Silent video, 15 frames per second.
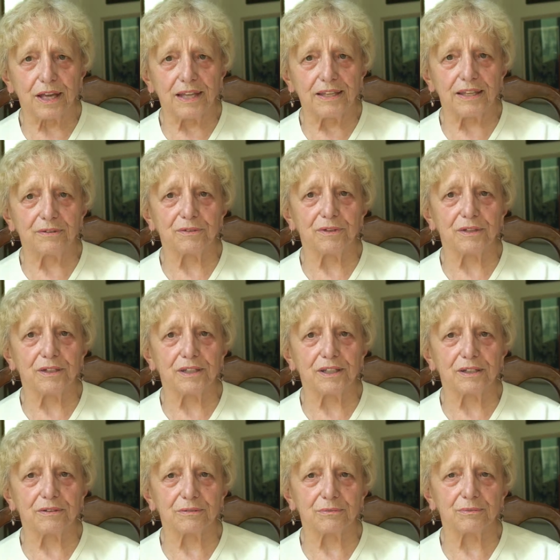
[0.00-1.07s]
Then in
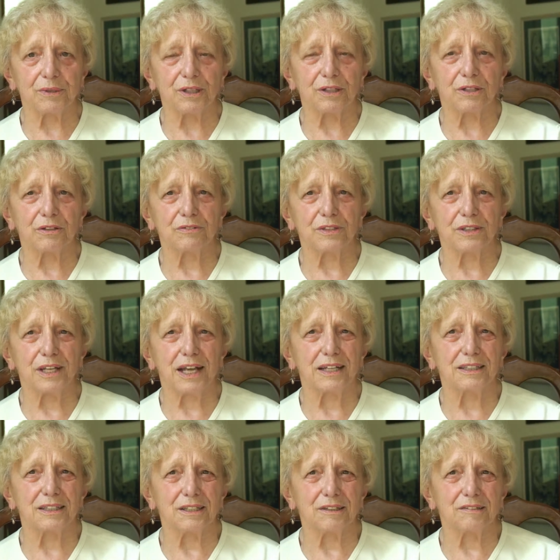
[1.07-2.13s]
the middle of the
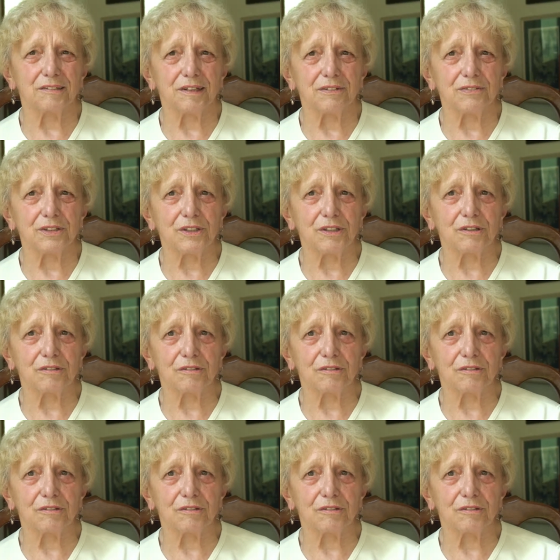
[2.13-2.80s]
1970s